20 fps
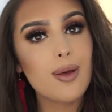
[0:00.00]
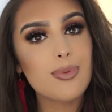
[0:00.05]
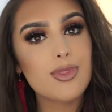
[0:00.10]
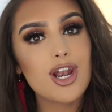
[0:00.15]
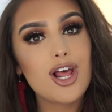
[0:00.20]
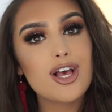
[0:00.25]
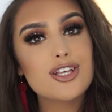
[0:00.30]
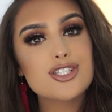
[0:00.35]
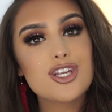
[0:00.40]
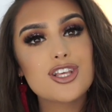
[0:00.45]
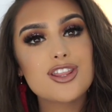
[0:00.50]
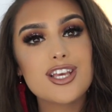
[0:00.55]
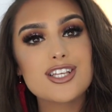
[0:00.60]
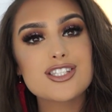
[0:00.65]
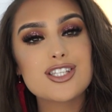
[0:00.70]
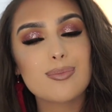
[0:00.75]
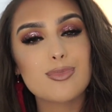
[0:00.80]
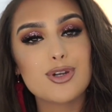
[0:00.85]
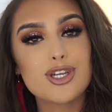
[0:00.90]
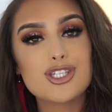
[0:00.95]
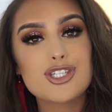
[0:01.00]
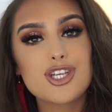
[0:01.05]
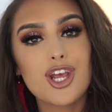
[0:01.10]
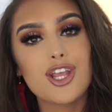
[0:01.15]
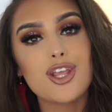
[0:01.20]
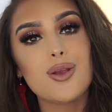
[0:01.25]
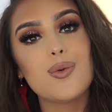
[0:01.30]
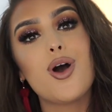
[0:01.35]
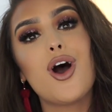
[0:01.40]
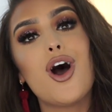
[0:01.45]
And the last two things I'm going to show
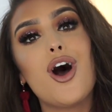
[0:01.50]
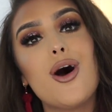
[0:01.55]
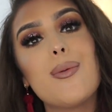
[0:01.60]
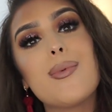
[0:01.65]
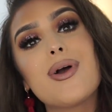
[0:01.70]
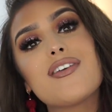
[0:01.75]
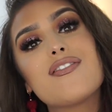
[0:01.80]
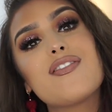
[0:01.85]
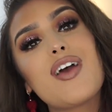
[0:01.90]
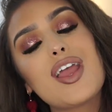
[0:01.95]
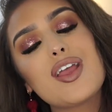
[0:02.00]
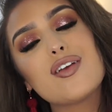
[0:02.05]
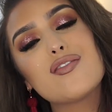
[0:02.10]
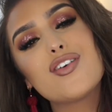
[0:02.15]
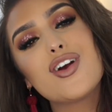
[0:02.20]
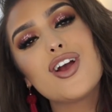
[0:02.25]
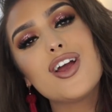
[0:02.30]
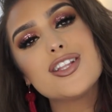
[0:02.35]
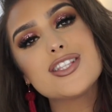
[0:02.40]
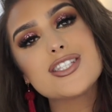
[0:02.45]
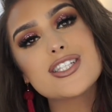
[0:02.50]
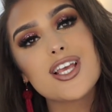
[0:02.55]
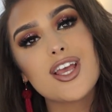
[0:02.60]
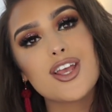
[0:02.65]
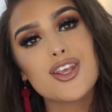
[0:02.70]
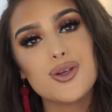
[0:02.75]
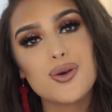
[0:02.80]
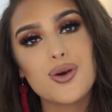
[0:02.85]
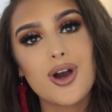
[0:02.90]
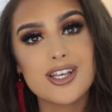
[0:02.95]
you are my favourite.
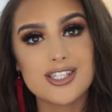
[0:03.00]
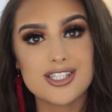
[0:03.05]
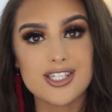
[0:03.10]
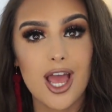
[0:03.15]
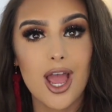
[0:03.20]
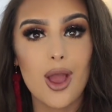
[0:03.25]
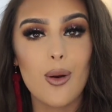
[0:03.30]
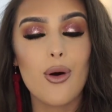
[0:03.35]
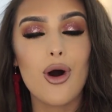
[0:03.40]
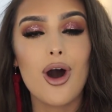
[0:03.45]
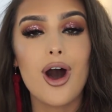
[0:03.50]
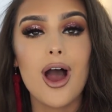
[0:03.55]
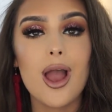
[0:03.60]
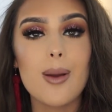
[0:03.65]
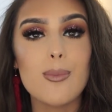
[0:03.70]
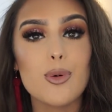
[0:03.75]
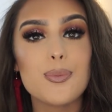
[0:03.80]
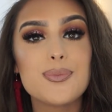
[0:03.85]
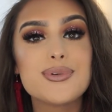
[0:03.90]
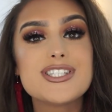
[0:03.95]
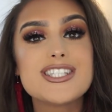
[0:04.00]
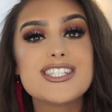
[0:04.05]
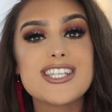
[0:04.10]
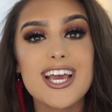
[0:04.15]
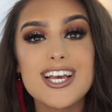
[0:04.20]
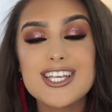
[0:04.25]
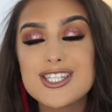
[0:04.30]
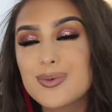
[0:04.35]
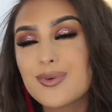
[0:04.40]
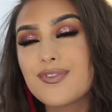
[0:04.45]
You guys know I'm
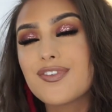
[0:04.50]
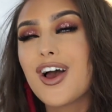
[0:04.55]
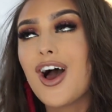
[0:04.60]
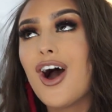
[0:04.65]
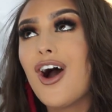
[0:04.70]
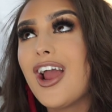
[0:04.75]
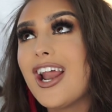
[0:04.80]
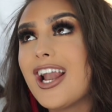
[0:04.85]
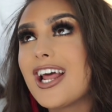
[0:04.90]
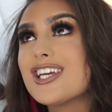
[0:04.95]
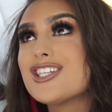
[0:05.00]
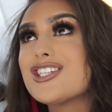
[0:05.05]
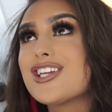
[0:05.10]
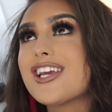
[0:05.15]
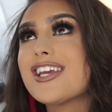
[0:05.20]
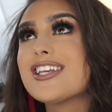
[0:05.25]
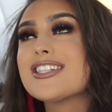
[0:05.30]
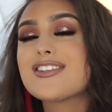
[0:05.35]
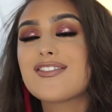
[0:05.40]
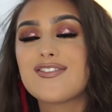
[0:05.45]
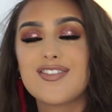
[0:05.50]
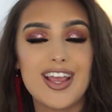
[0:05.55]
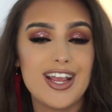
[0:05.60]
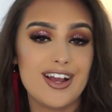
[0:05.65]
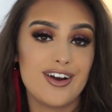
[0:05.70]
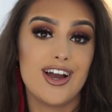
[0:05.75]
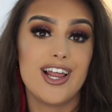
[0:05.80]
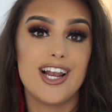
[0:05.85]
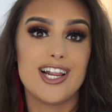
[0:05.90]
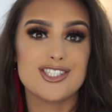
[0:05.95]
obsessed with eyelashes,
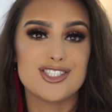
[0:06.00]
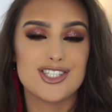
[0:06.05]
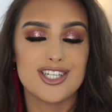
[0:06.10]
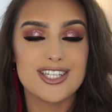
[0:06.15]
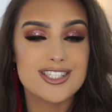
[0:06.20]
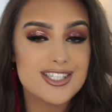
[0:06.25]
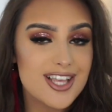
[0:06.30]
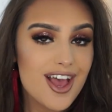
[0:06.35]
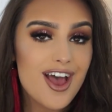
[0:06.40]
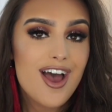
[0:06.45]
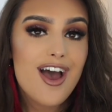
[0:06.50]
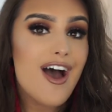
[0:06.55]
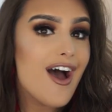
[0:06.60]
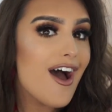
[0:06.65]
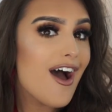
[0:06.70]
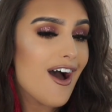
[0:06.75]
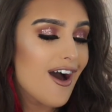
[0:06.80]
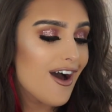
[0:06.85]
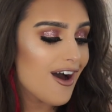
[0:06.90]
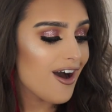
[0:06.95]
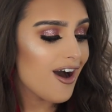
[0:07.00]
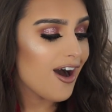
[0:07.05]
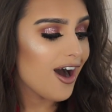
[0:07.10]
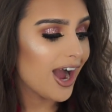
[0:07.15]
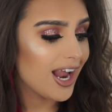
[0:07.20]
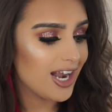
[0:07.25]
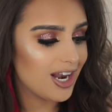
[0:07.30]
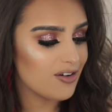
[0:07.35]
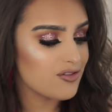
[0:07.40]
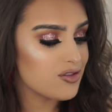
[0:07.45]
fake eyelashes.
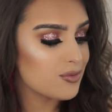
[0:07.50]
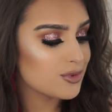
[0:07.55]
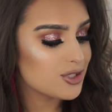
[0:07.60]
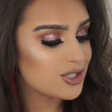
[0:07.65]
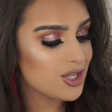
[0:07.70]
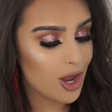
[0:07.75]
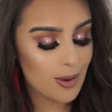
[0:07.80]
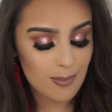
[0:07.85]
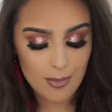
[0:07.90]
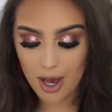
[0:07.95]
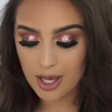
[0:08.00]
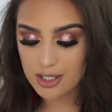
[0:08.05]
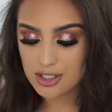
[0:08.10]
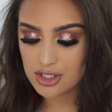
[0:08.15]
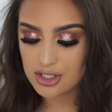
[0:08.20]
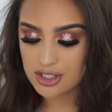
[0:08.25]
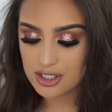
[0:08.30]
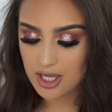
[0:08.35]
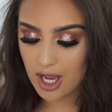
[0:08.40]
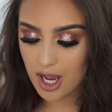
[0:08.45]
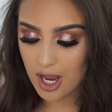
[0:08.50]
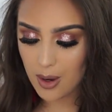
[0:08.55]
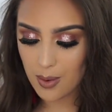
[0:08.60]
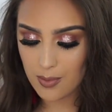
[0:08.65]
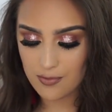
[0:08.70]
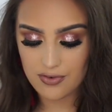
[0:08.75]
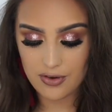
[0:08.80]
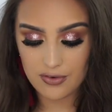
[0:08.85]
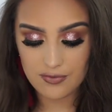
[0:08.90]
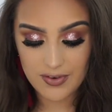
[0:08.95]
I love them so much.
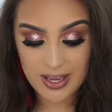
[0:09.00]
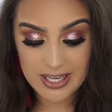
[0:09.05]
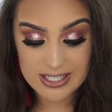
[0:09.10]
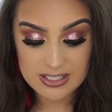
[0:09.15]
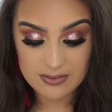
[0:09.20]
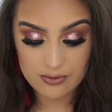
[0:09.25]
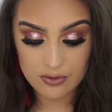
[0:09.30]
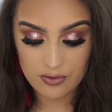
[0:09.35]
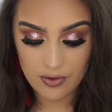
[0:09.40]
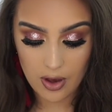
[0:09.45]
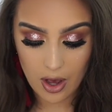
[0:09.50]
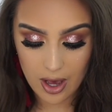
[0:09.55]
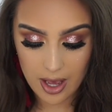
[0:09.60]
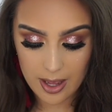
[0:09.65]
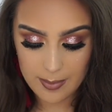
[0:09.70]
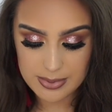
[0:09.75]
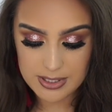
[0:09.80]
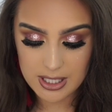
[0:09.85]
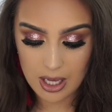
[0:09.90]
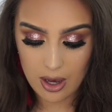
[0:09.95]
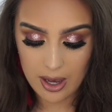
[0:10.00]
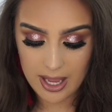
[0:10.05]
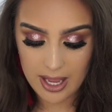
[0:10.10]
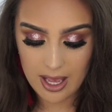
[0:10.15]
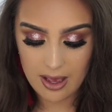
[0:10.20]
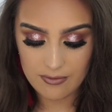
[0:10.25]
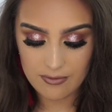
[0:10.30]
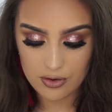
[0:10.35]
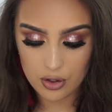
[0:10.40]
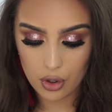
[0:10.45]
So for festival vibes, I
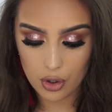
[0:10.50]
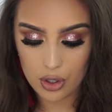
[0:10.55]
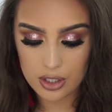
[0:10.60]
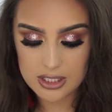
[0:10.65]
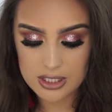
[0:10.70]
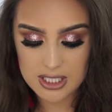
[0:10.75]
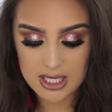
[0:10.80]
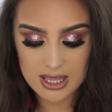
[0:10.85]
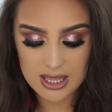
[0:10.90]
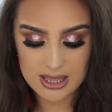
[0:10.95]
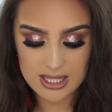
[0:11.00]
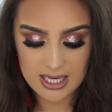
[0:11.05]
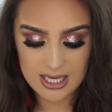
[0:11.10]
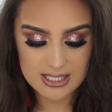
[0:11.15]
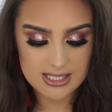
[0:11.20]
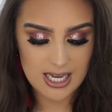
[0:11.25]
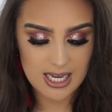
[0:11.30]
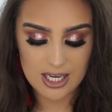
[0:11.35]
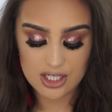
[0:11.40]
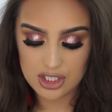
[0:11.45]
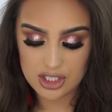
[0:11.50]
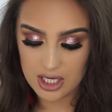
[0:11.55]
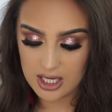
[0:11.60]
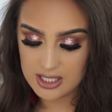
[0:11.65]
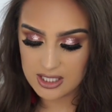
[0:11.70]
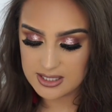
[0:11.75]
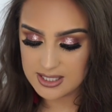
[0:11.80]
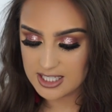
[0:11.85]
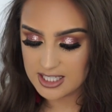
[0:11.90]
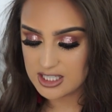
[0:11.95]
have got these
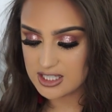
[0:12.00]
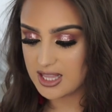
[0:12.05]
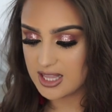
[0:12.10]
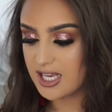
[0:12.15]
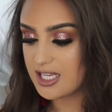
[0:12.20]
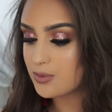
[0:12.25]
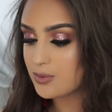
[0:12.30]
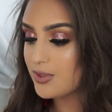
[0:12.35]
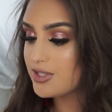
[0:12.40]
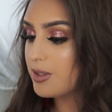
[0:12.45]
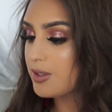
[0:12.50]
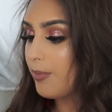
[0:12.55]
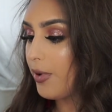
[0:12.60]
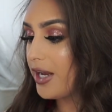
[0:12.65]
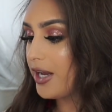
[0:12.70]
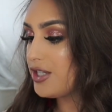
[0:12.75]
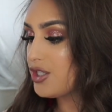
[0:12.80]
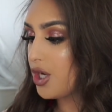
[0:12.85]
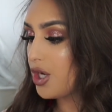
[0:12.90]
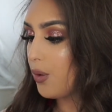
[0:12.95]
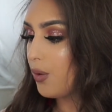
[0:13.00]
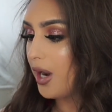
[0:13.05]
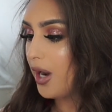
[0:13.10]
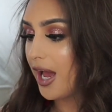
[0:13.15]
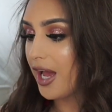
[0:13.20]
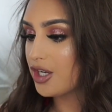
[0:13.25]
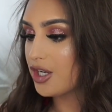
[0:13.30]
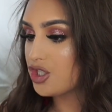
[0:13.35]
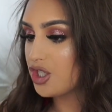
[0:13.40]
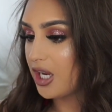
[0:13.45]
lashes. This, these ones are by Dole
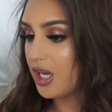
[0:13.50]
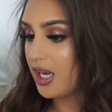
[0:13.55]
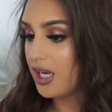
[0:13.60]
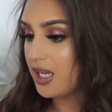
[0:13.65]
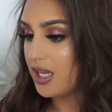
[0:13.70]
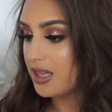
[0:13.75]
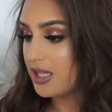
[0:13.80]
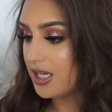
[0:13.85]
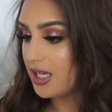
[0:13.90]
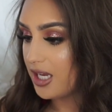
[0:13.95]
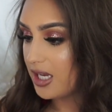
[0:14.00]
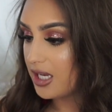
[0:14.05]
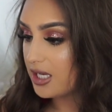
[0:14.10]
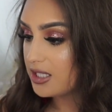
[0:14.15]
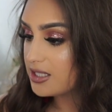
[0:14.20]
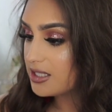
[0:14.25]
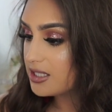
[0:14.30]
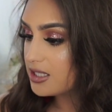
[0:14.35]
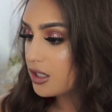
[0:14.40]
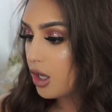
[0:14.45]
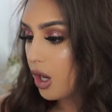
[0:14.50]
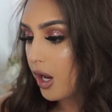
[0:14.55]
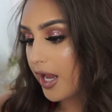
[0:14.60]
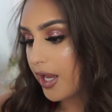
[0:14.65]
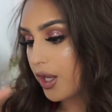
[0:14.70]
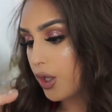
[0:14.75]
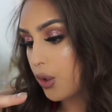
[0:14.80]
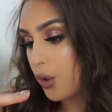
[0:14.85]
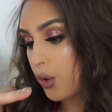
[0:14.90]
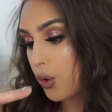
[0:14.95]
Lash in the
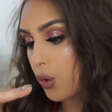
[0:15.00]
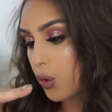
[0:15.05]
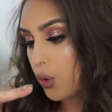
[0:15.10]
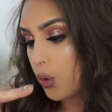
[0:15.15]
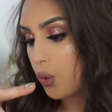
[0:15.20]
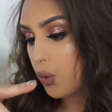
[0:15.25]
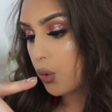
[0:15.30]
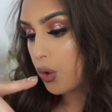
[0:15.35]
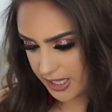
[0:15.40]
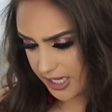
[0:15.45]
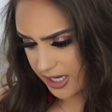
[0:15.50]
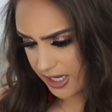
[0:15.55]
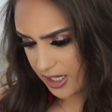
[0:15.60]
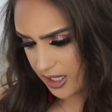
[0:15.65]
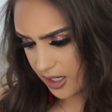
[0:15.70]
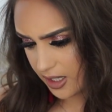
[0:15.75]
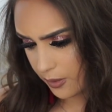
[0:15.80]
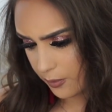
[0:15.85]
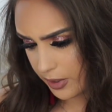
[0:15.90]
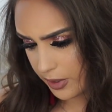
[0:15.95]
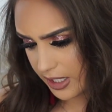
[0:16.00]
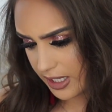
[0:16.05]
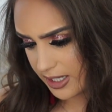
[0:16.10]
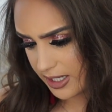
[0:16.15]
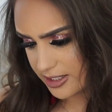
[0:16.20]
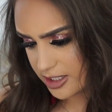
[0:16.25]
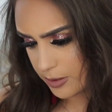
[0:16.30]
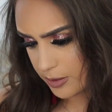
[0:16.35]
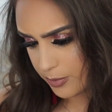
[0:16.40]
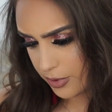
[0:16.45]
style. Are they Chloe
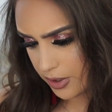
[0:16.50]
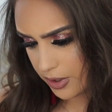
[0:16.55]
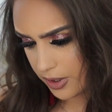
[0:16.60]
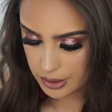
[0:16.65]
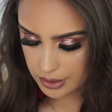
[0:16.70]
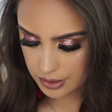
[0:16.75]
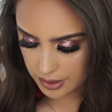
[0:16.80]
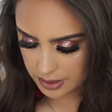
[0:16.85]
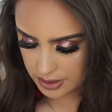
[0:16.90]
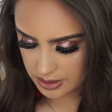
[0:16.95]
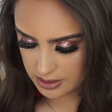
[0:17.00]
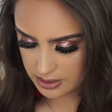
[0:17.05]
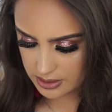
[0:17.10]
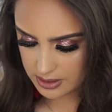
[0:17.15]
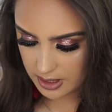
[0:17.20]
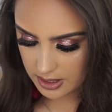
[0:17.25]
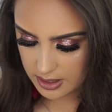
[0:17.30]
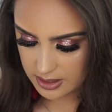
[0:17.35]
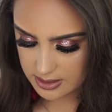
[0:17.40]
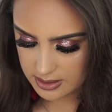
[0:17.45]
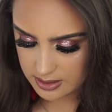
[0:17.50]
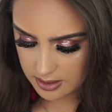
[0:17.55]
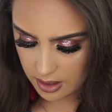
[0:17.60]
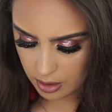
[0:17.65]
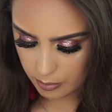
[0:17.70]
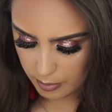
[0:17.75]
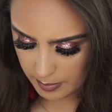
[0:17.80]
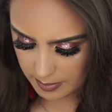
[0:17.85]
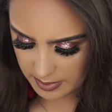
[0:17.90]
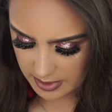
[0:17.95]
Elizabeth? It doesn't say the
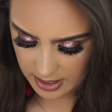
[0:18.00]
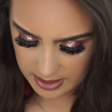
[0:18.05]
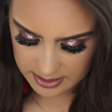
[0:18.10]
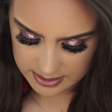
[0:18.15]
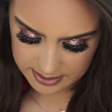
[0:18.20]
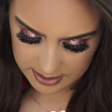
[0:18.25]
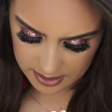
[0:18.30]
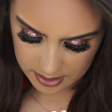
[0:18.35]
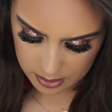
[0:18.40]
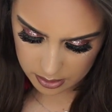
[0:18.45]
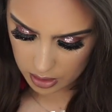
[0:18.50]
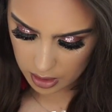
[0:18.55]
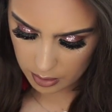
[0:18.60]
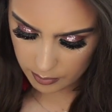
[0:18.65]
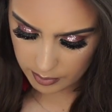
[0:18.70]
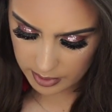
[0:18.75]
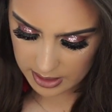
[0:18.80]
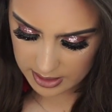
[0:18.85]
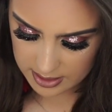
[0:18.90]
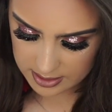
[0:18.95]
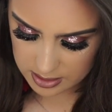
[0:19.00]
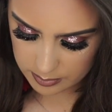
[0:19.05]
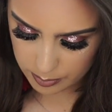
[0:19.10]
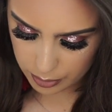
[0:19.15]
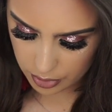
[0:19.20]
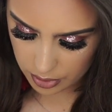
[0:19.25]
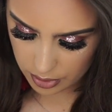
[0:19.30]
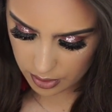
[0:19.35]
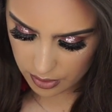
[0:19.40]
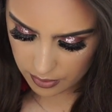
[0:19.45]
start. Maybe that's it. Chloe
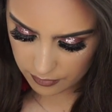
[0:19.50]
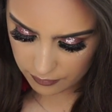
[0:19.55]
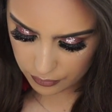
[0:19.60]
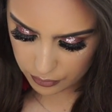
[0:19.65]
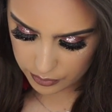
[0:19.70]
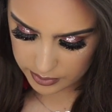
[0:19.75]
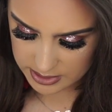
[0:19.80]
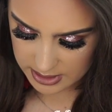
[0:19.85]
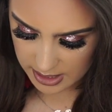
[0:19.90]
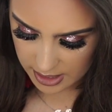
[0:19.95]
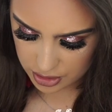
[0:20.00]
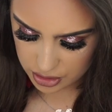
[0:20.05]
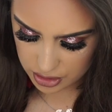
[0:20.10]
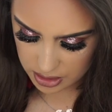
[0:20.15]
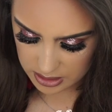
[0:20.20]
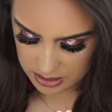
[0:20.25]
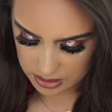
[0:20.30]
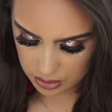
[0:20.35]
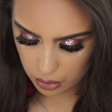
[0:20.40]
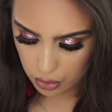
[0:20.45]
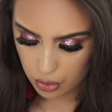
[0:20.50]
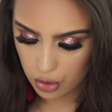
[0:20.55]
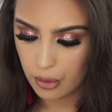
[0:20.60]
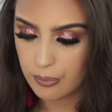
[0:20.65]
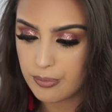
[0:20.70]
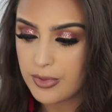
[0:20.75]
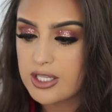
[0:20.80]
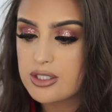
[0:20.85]
Elizabeth falselashes.com.